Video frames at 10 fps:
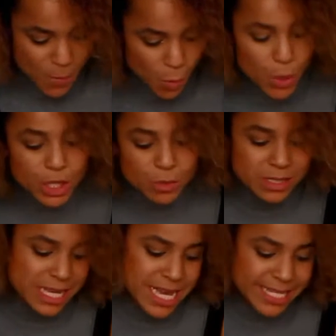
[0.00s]
what you
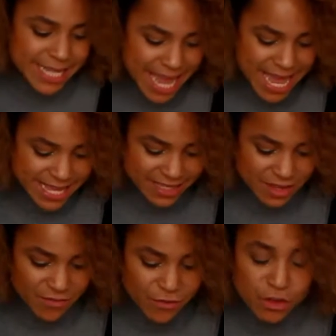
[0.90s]
will need
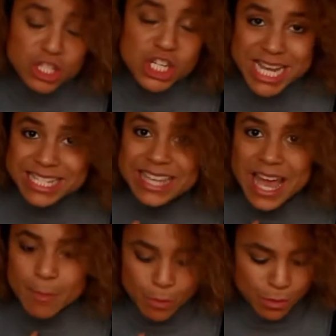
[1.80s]
is, for the
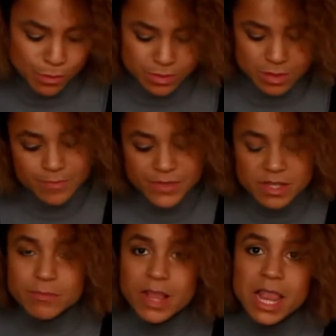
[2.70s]
cheesecake balls,
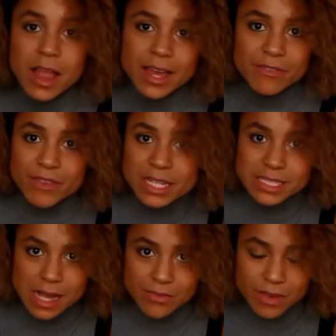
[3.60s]
some light
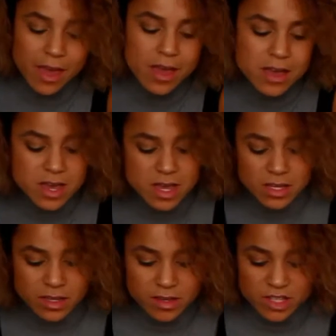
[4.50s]
Philadelphia,
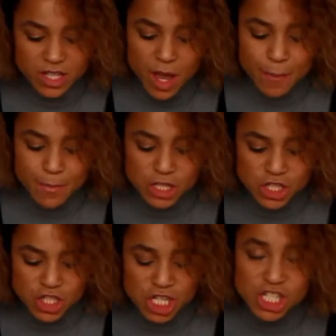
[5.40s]
some
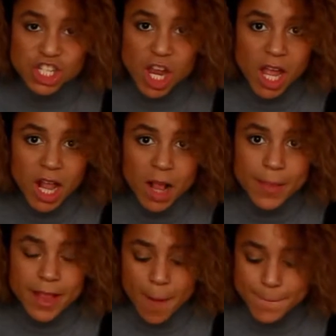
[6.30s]
ginger
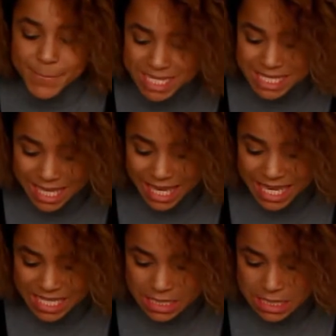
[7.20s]
nut
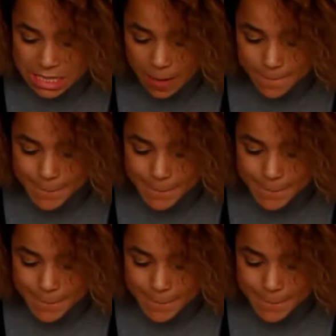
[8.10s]
biscuits,